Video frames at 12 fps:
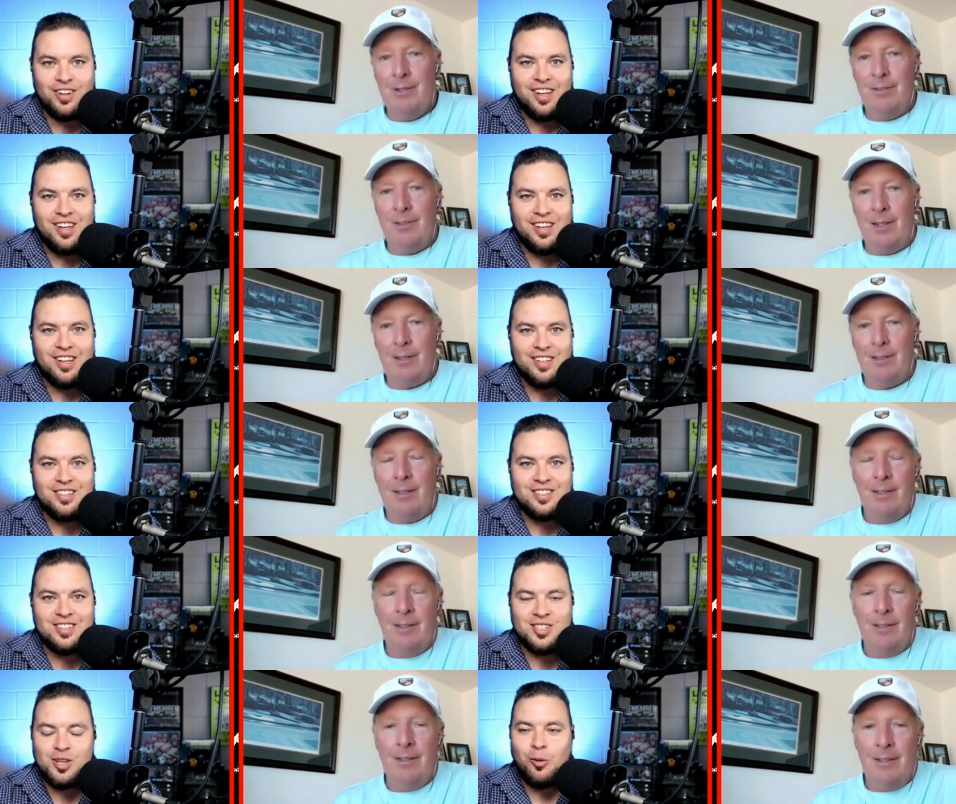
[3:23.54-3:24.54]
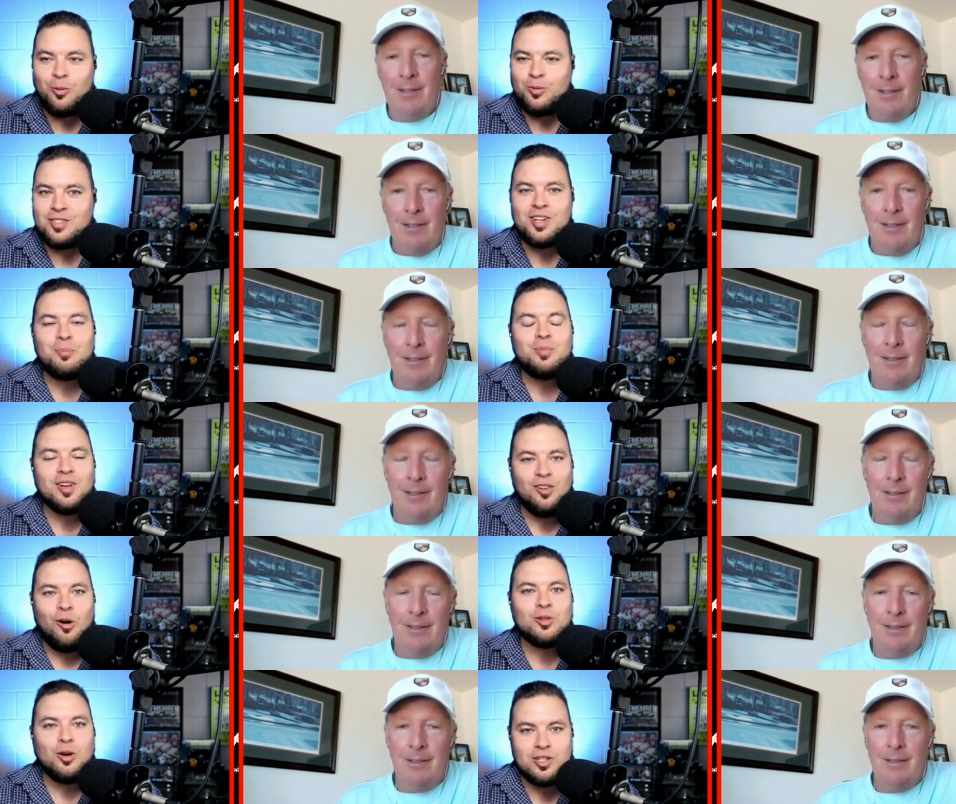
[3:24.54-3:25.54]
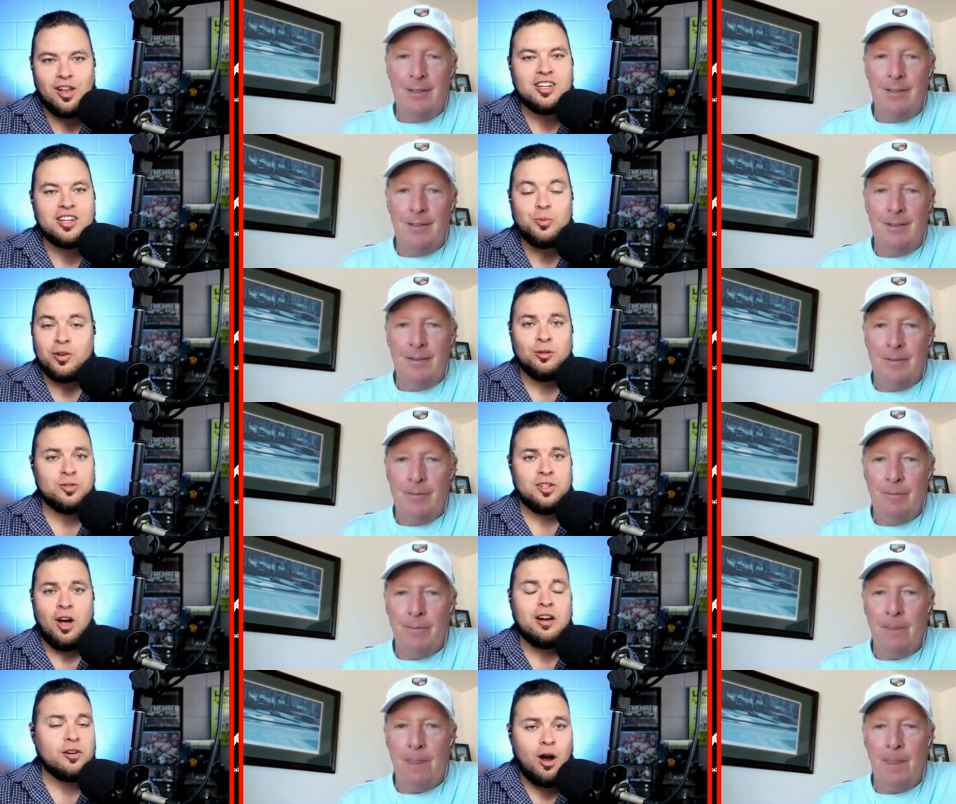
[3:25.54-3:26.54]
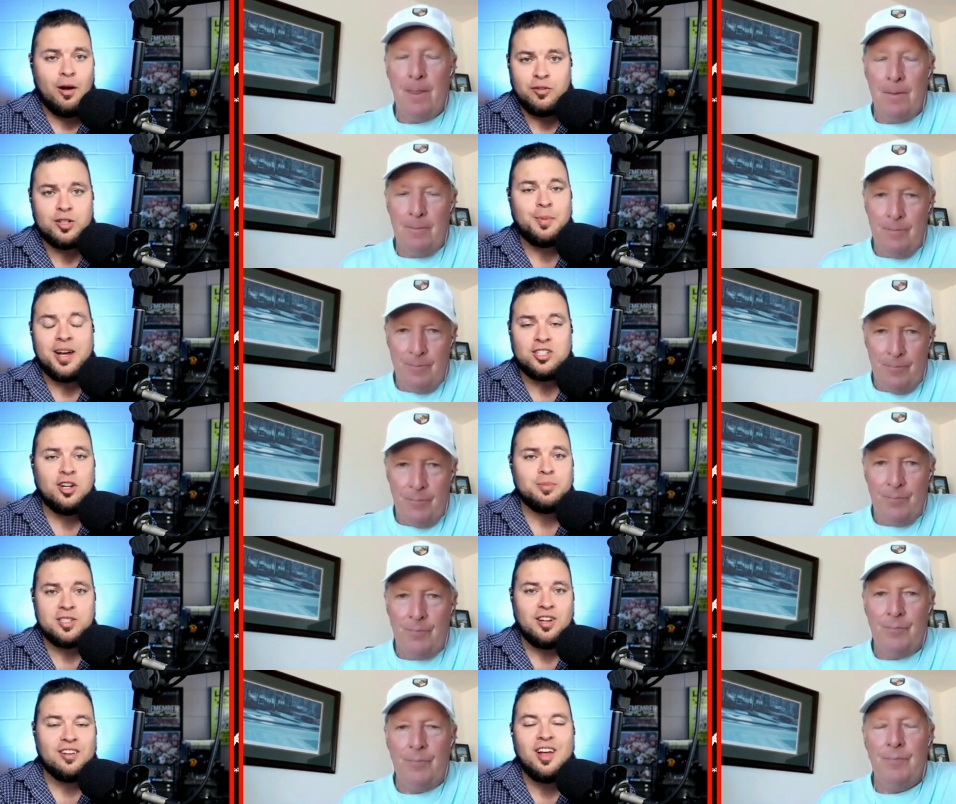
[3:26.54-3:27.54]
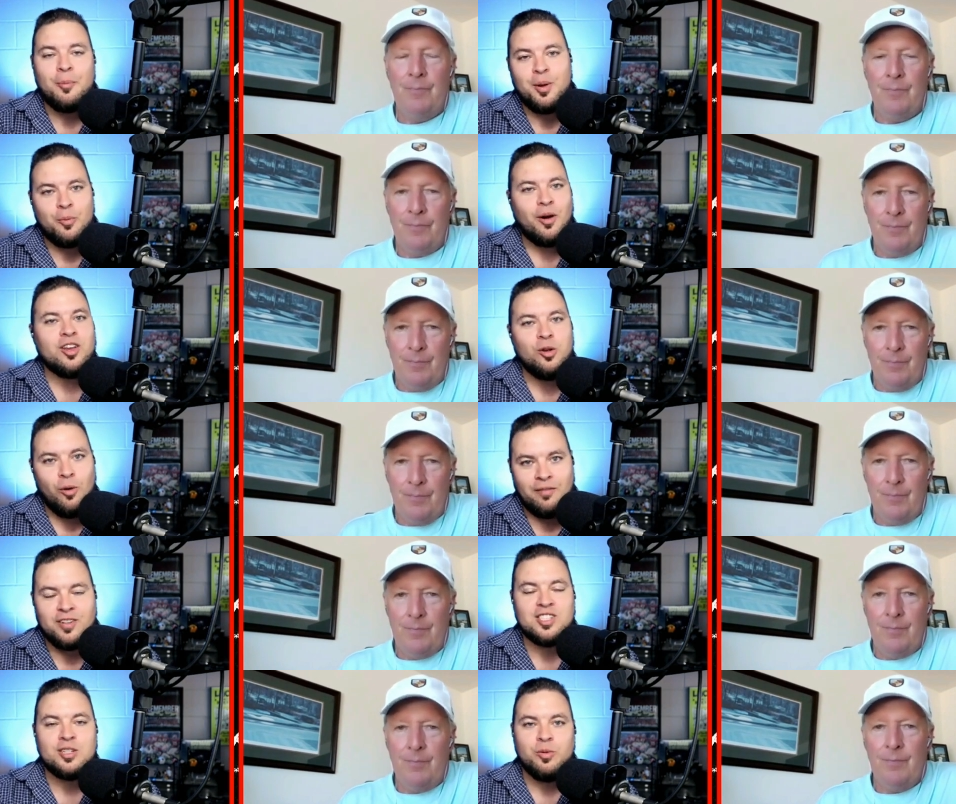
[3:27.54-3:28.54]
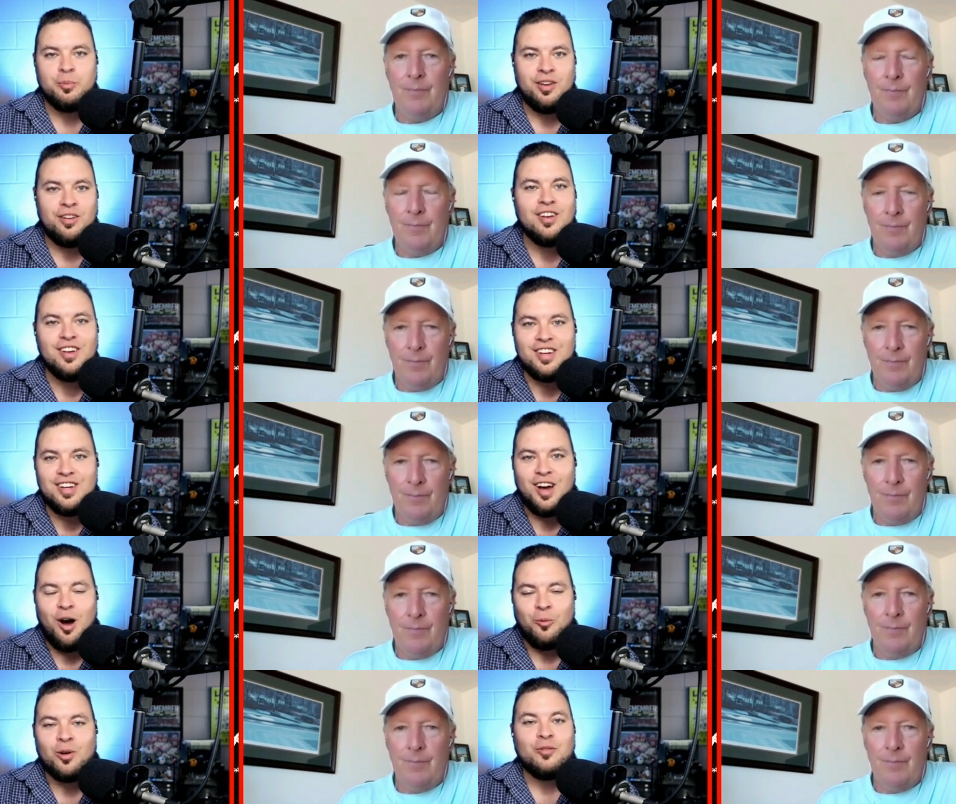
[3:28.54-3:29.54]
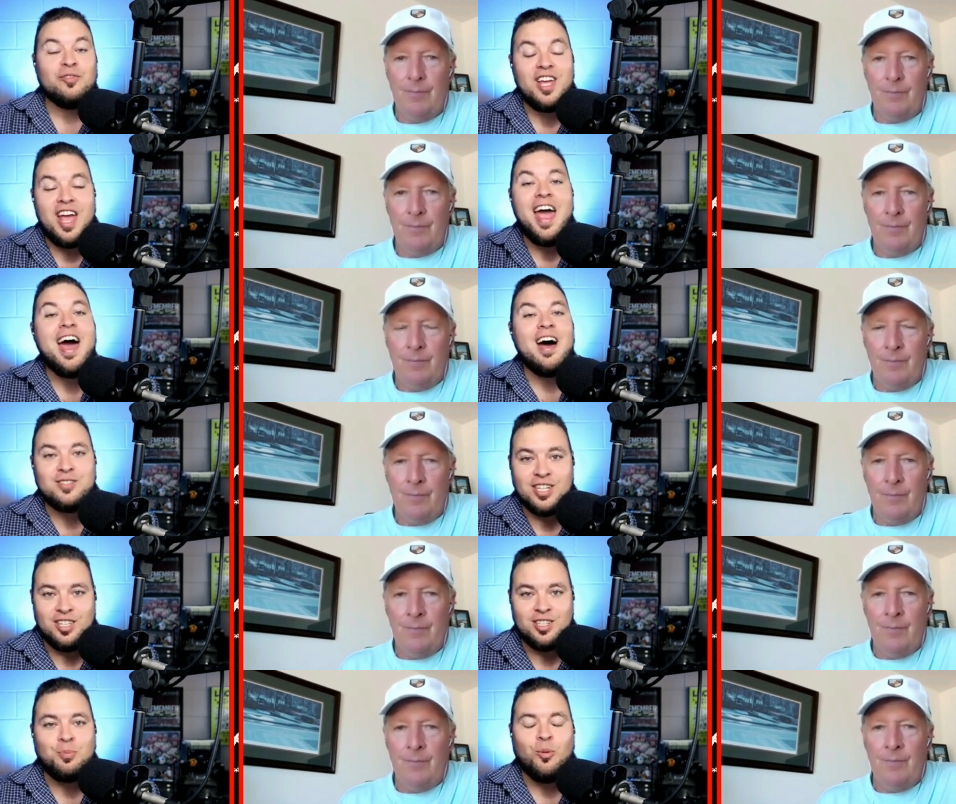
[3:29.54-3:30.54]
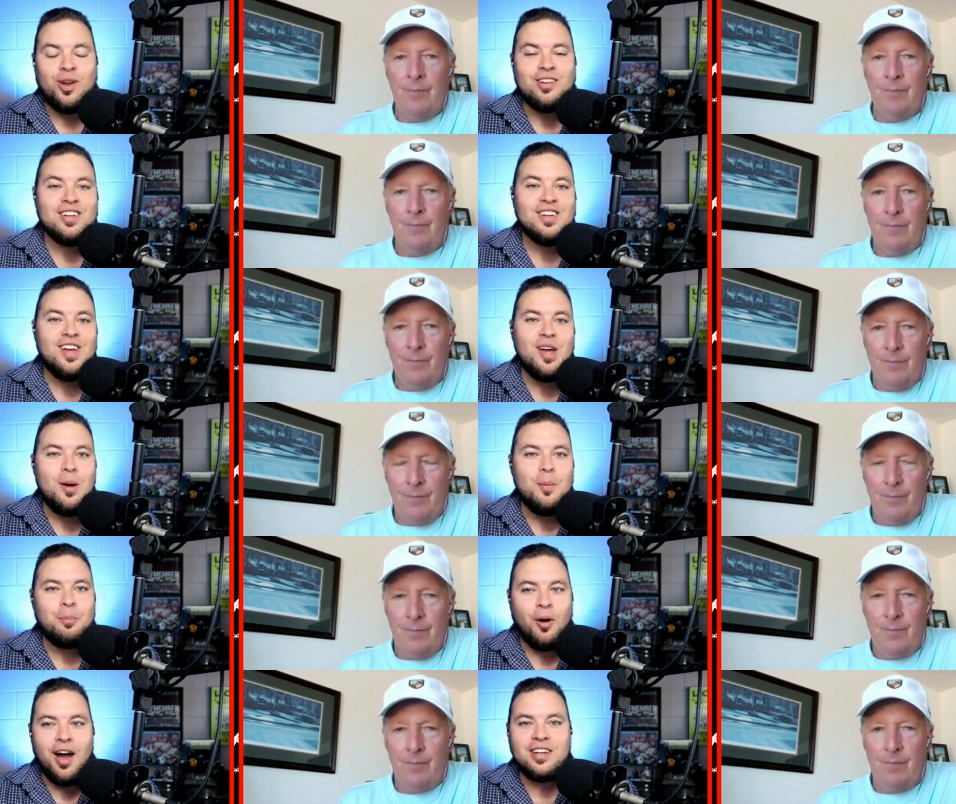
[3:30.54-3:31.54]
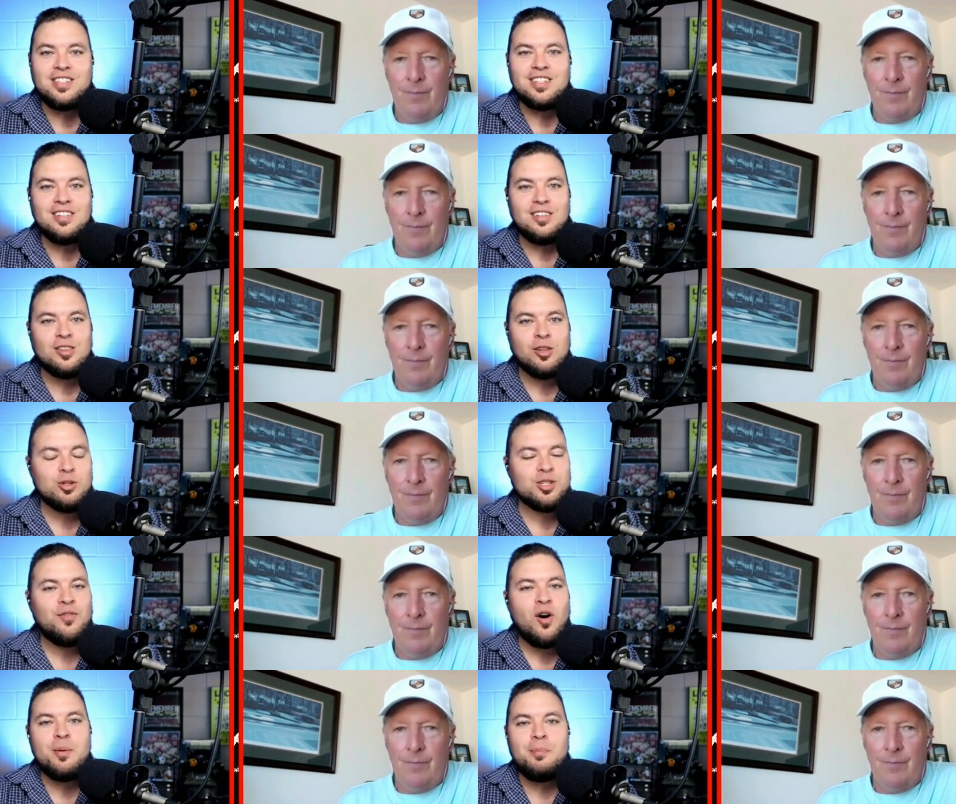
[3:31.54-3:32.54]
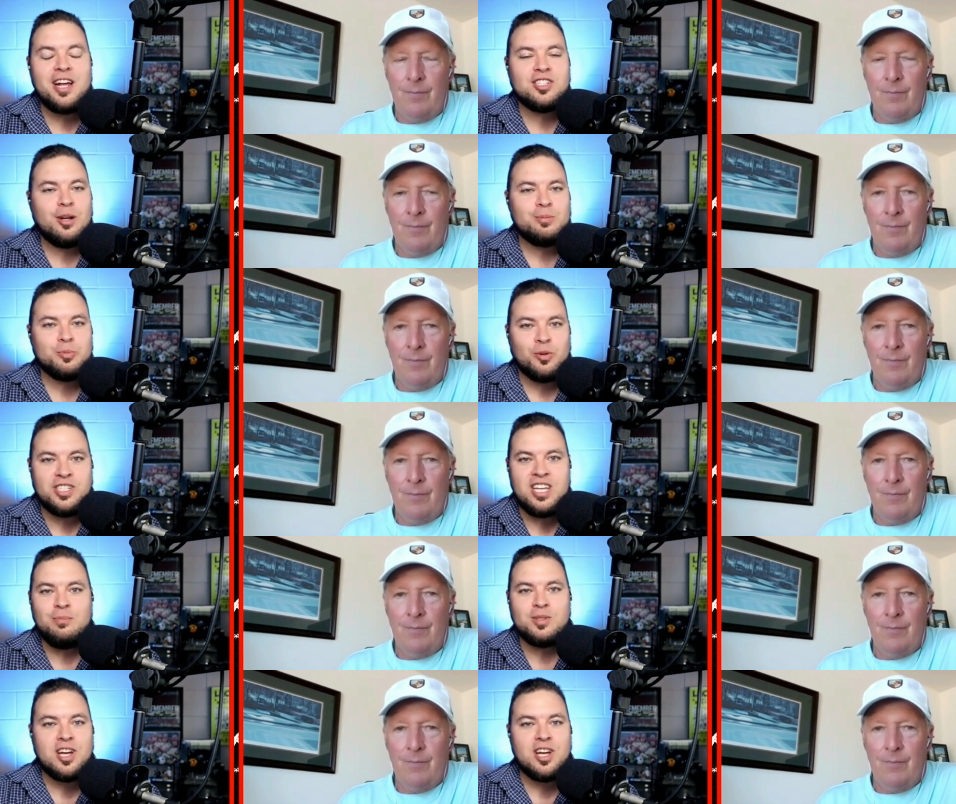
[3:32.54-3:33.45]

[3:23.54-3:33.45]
Speaker 1: Exactly. So something along those lines where those non-conference matchups is that, now BYU obviously would be uh, one of the haves at this point, but those fun matchups where teams